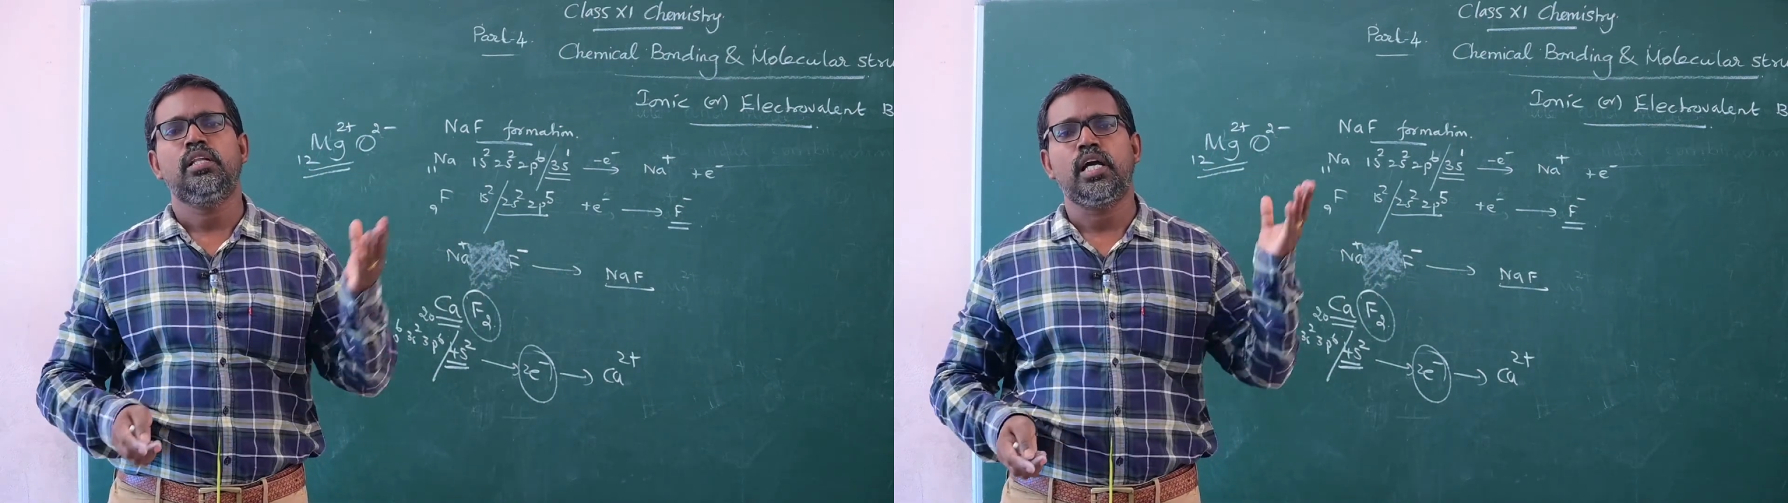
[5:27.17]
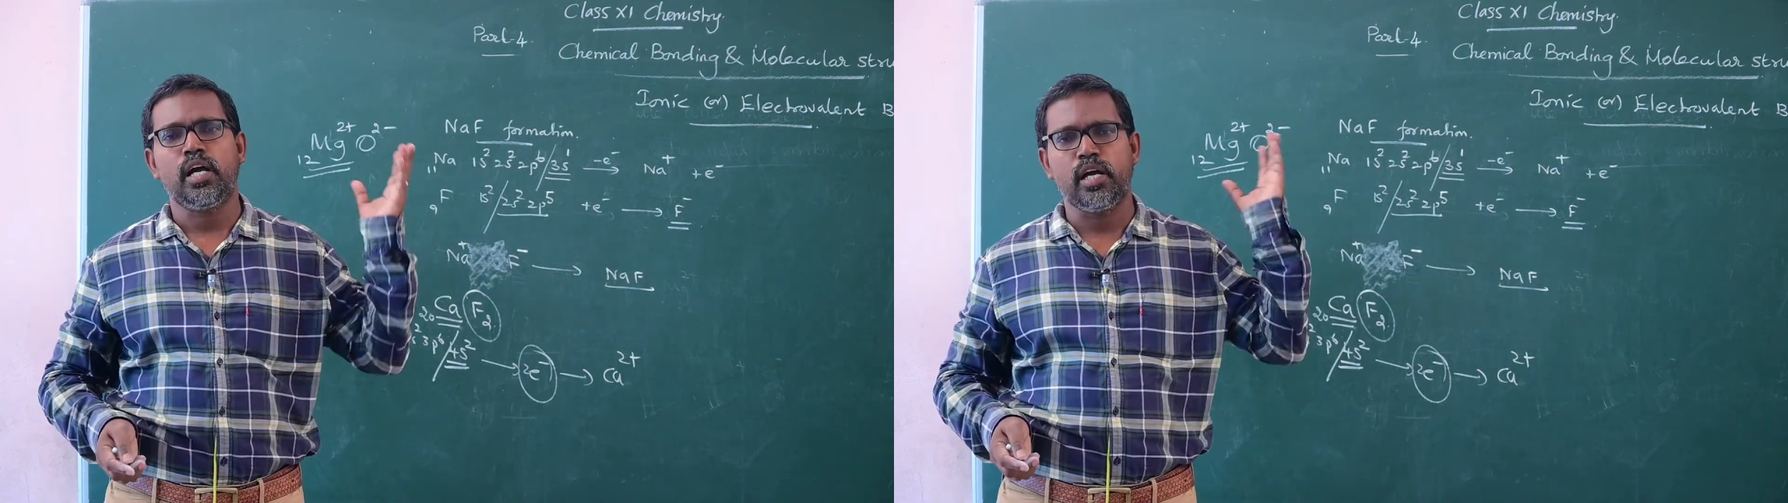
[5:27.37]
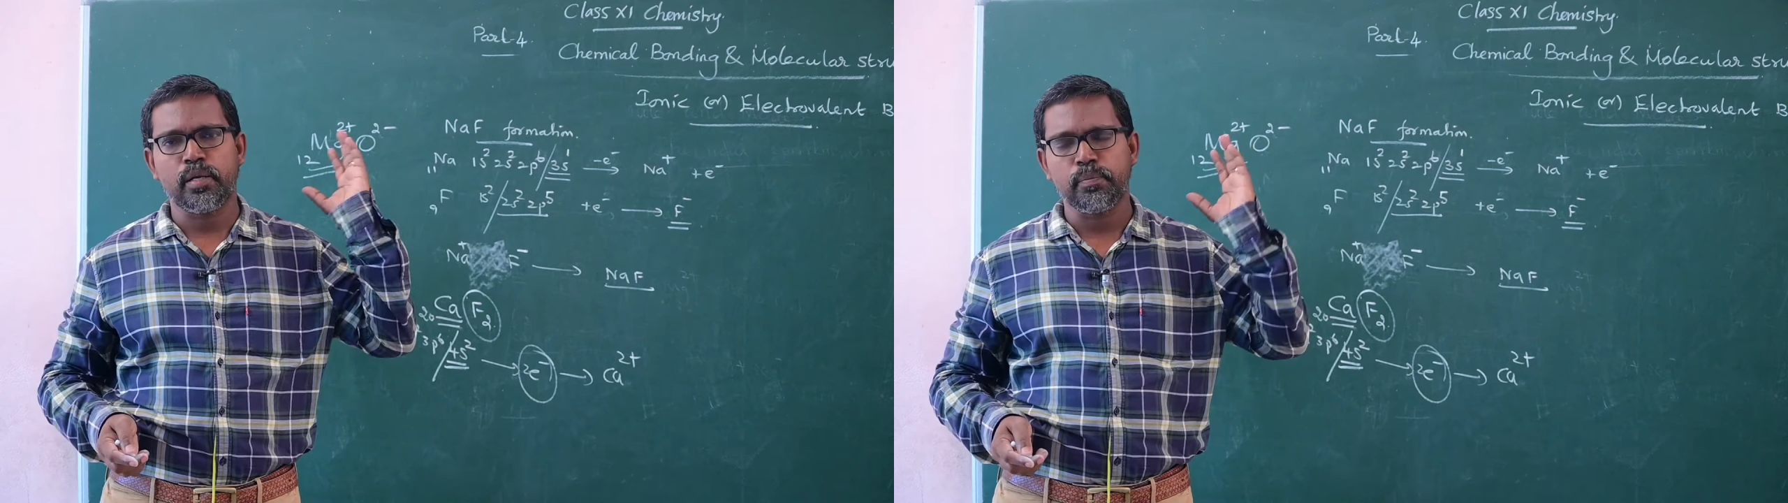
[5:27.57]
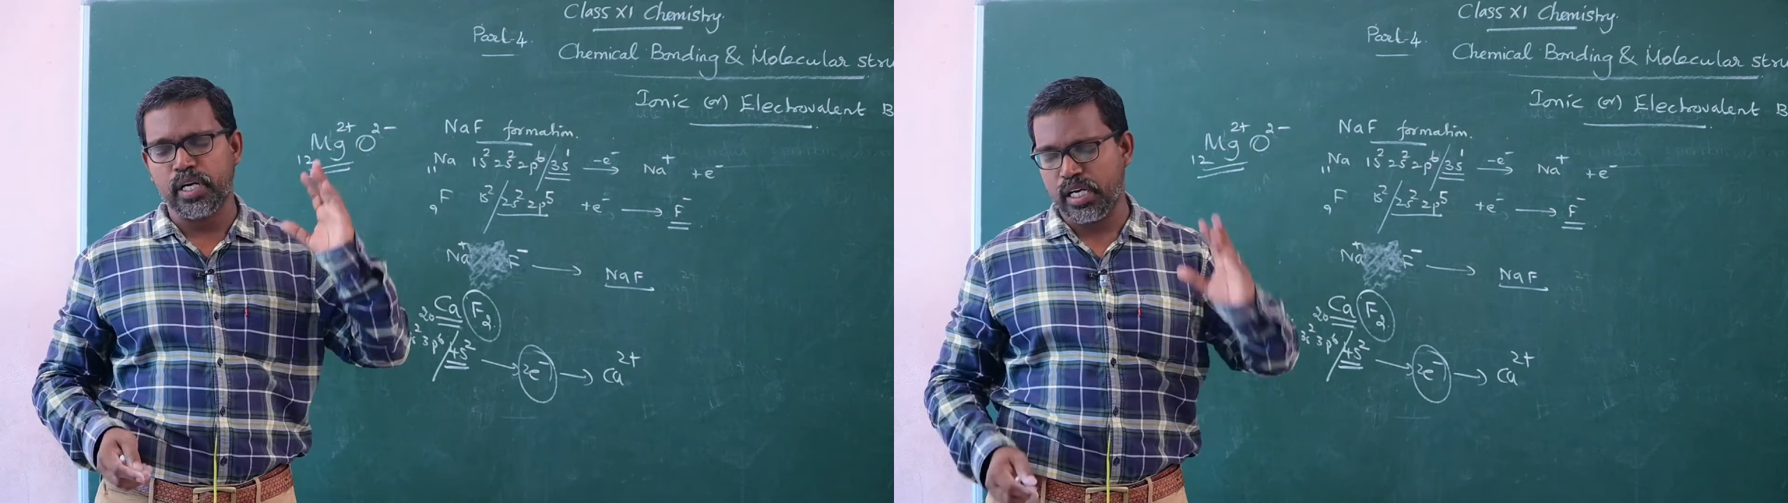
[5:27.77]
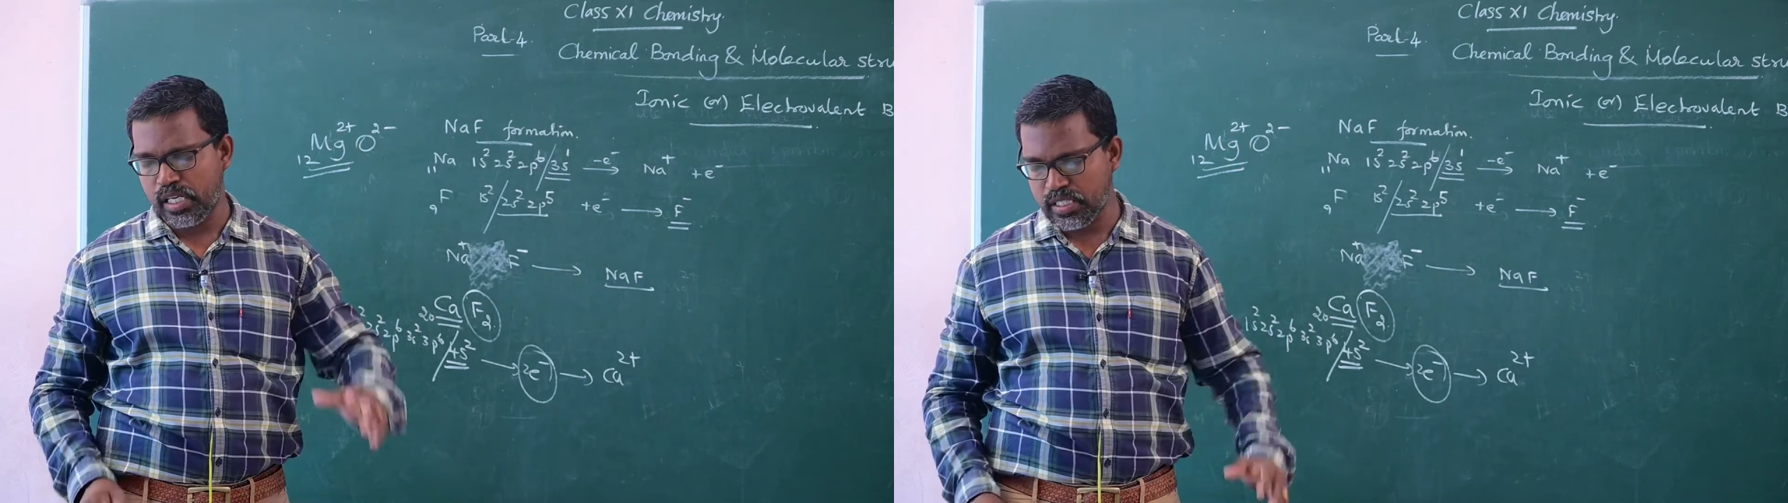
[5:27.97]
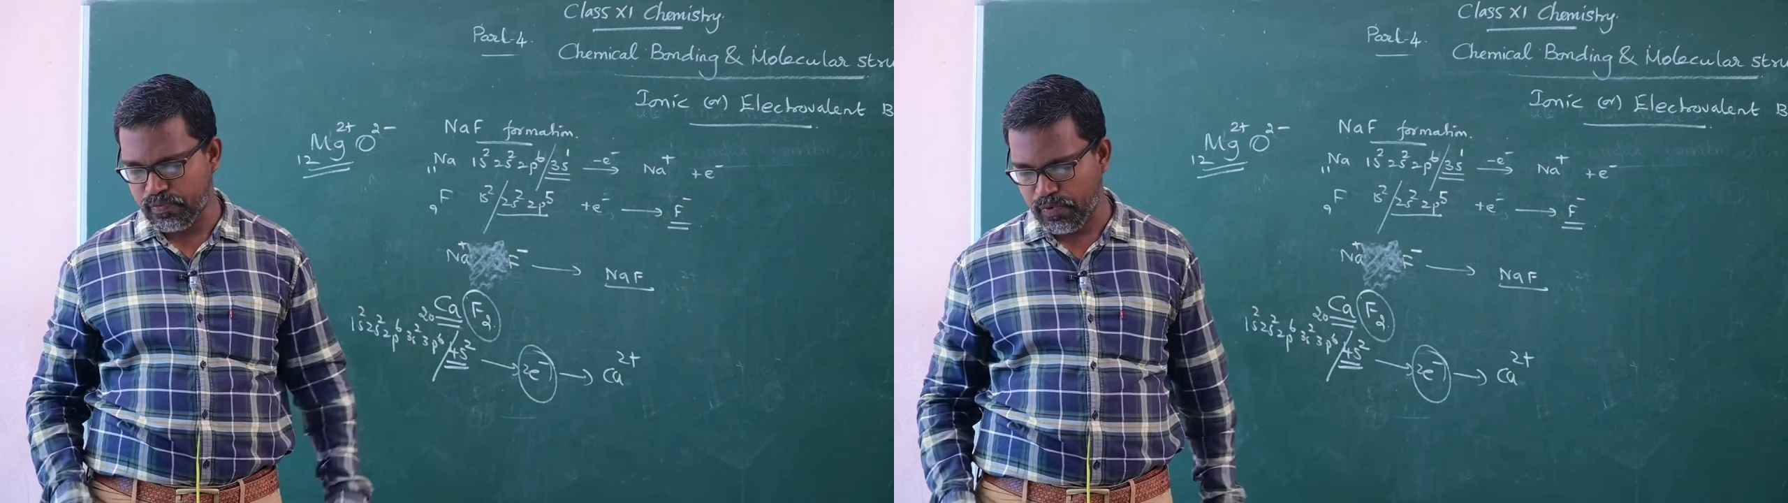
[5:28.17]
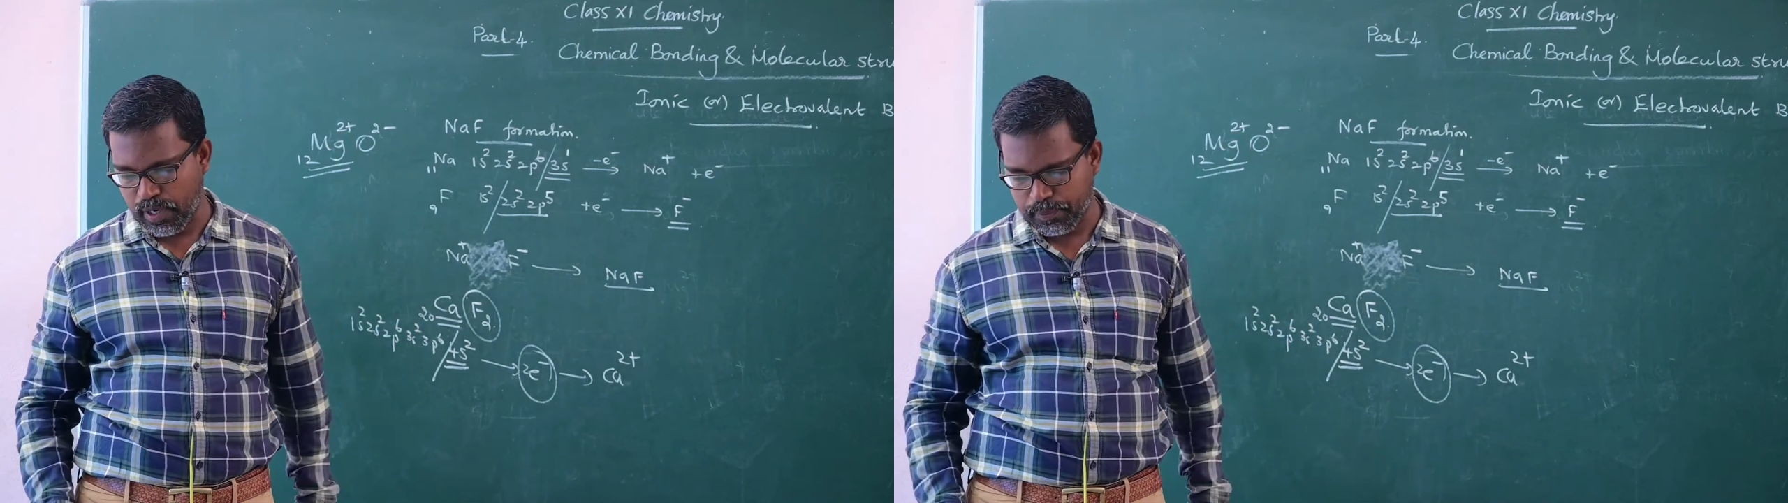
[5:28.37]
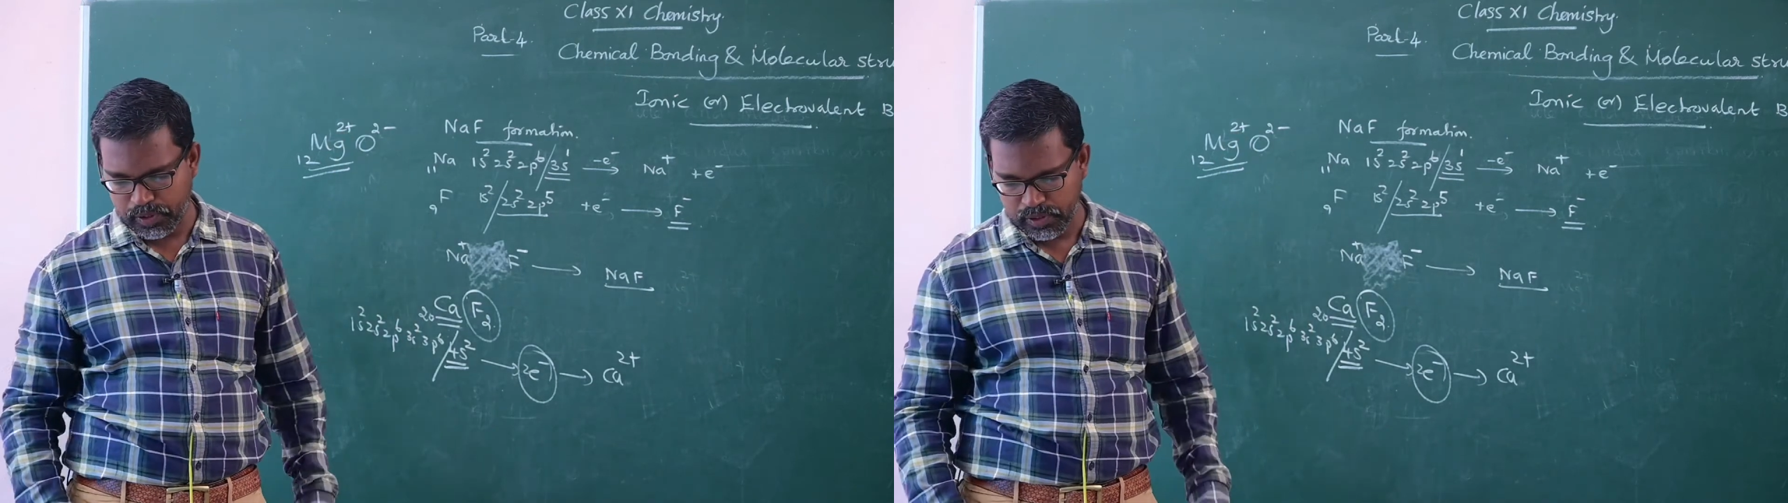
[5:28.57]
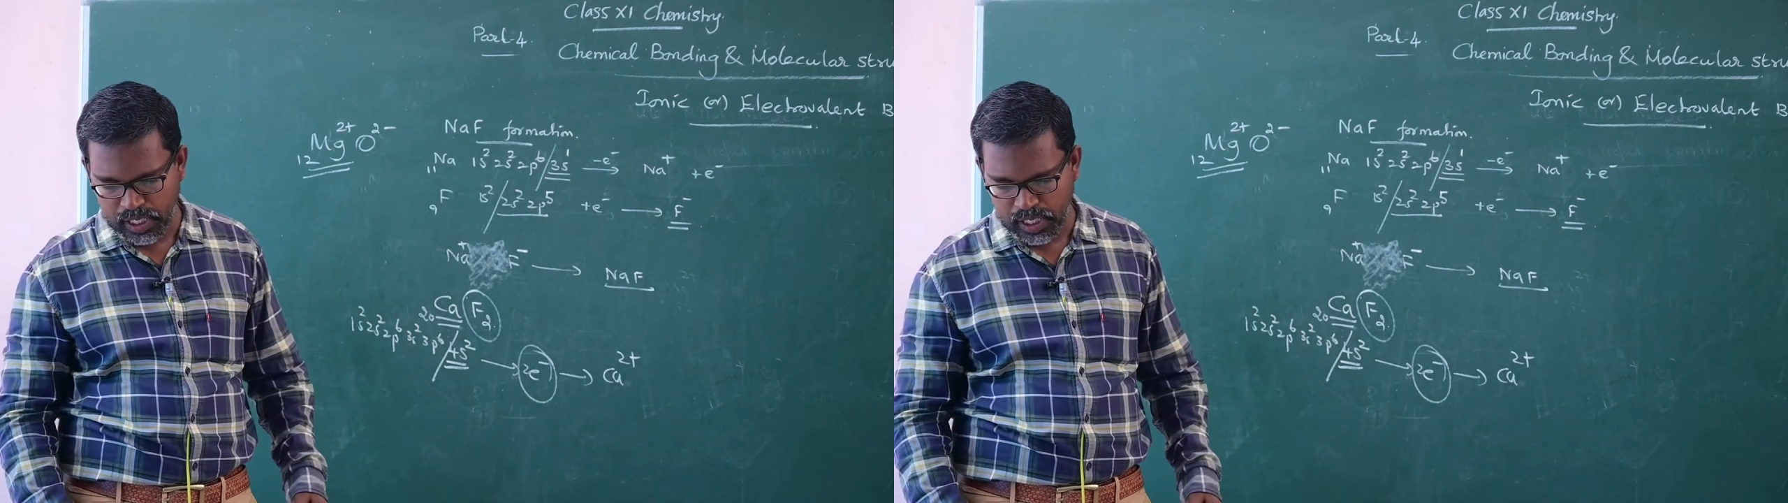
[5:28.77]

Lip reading: the ionic bond is formed.